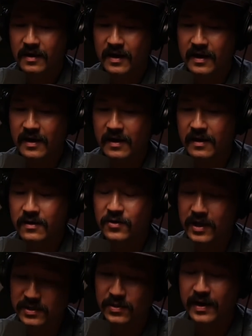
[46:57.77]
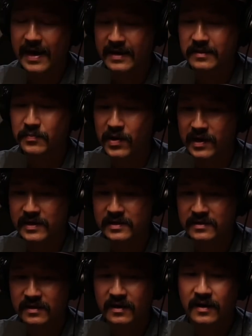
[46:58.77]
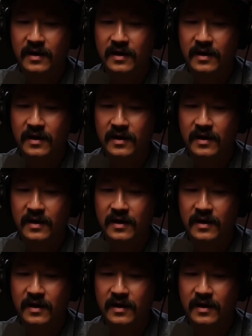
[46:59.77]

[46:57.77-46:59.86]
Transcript: I okay. So I had the product,